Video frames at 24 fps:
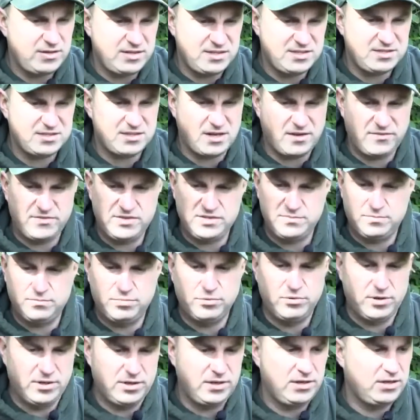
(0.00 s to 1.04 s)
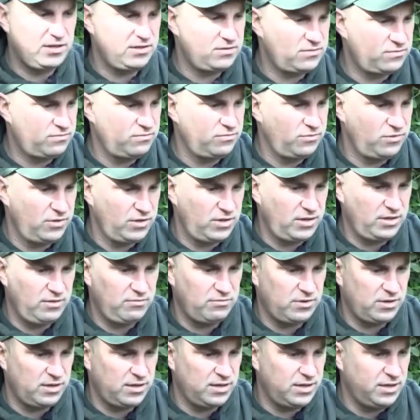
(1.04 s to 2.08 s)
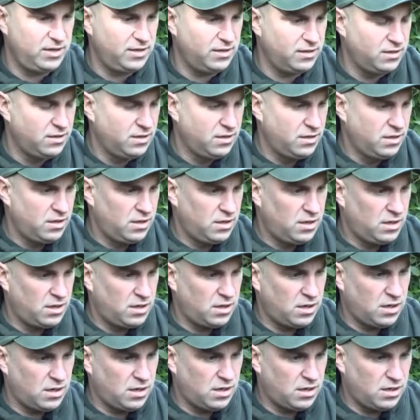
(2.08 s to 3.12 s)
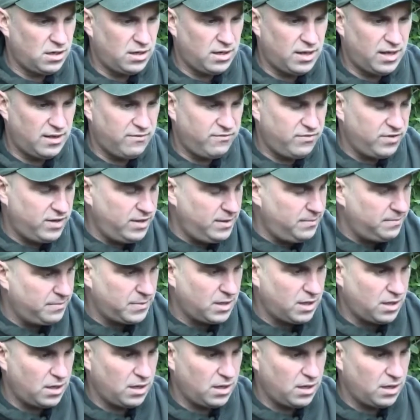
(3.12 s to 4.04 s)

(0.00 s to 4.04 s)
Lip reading: This stuff is brilliant. It's really heavy.